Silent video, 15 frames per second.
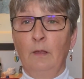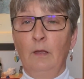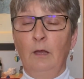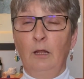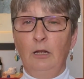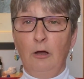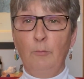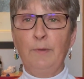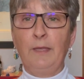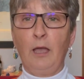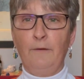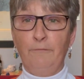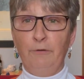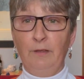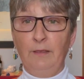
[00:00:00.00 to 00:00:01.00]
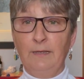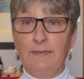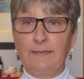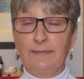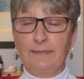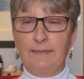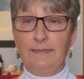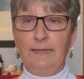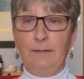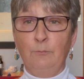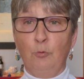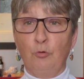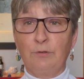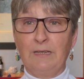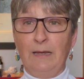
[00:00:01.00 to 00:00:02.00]
And I'll be covering this in
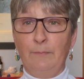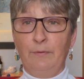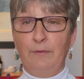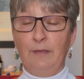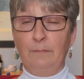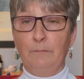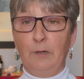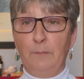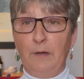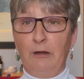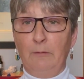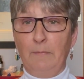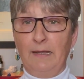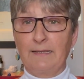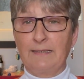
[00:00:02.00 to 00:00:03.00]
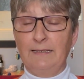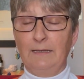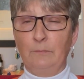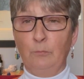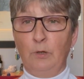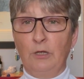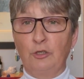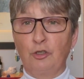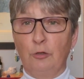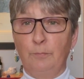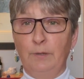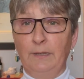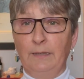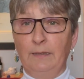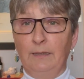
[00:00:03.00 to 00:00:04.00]
more depth in my Mary Magdalene
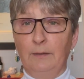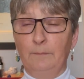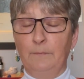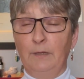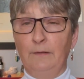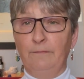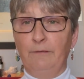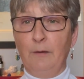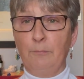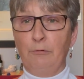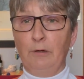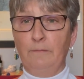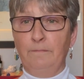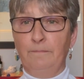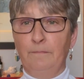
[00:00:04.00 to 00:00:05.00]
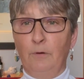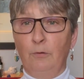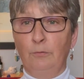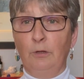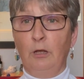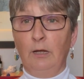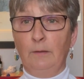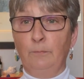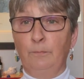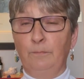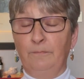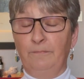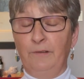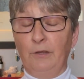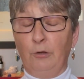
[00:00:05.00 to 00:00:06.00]
workshop in February, online
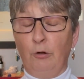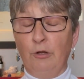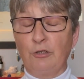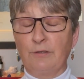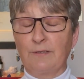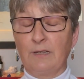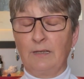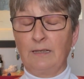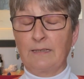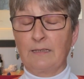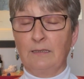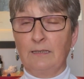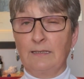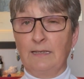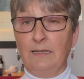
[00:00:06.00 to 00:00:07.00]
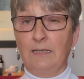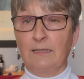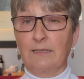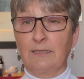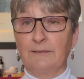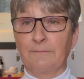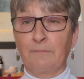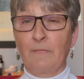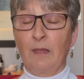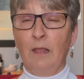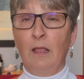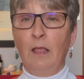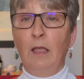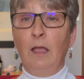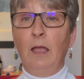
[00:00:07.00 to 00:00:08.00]
for the College of Psychic Studies in London.
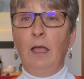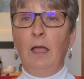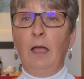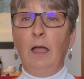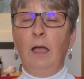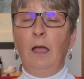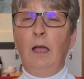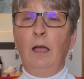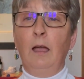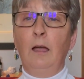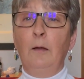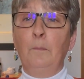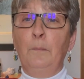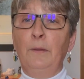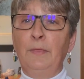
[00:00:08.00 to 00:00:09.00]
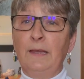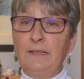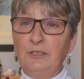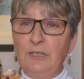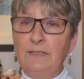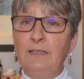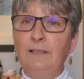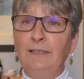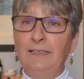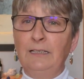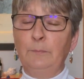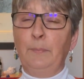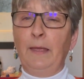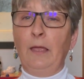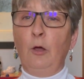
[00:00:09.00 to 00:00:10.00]
But that's just a little
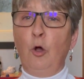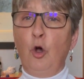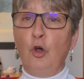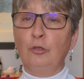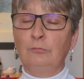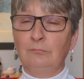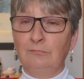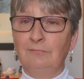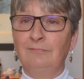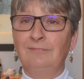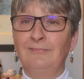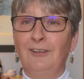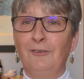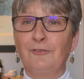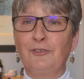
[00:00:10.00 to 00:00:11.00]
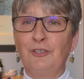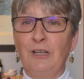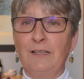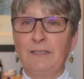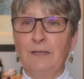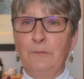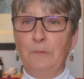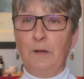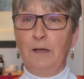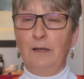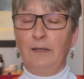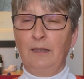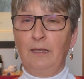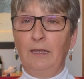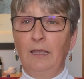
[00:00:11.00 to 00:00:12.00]
bit on shadow
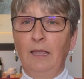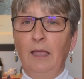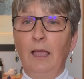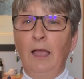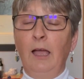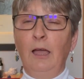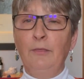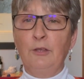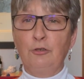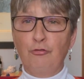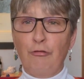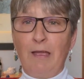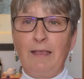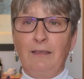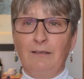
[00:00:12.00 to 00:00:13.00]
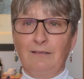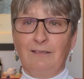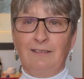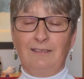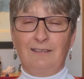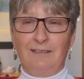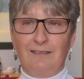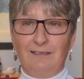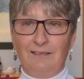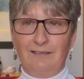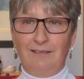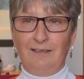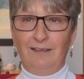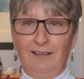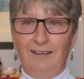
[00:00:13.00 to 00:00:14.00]
work. And the
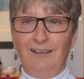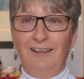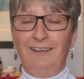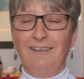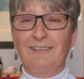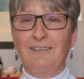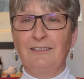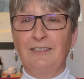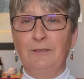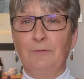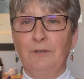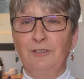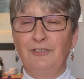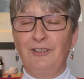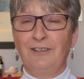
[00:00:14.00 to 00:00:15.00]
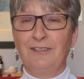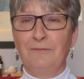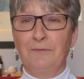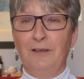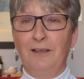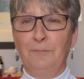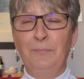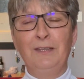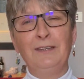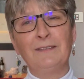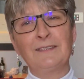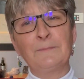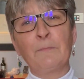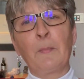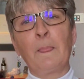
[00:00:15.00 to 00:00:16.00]
dragons like us to do our shadow work,
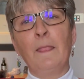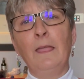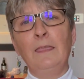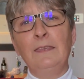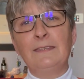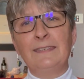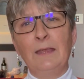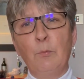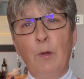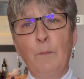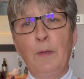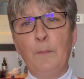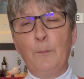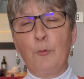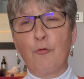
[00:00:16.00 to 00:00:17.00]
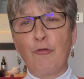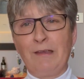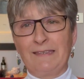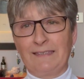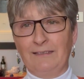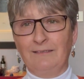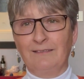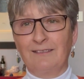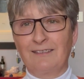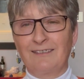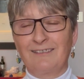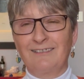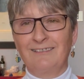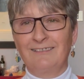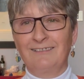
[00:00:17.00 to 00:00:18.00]
because you see, when we're
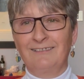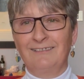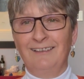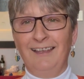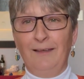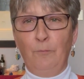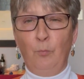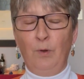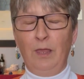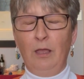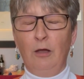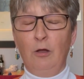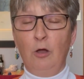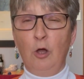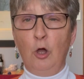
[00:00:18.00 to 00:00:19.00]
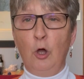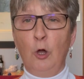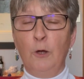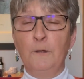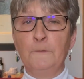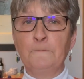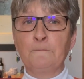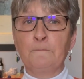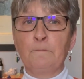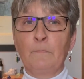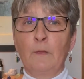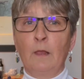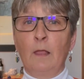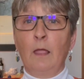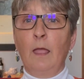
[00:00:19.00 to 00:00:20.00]
present and we are
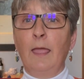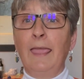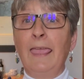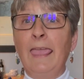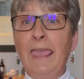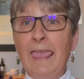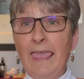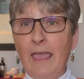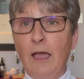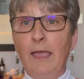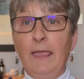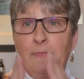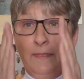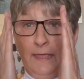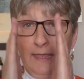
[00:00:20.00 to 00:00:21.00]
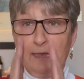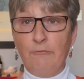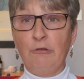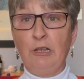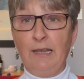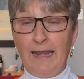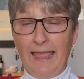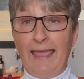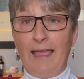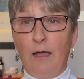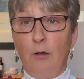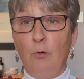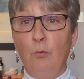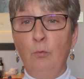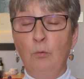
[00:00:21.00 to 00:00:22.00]
here in the here and
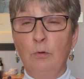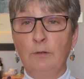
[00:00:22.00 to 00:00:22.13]
now,